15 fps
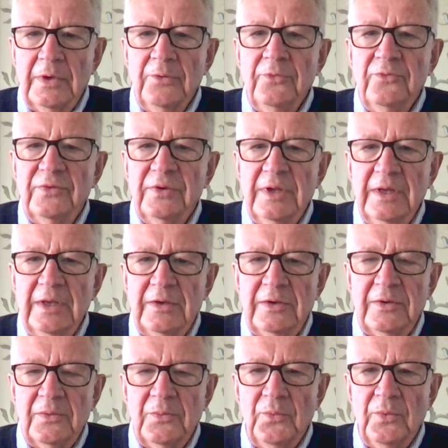
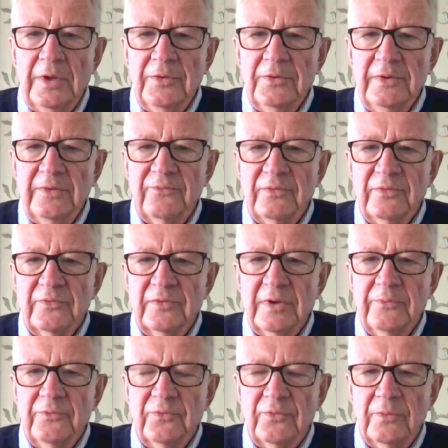elucidate where the difference
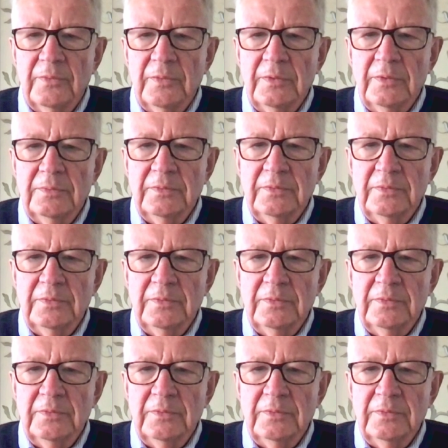comes from.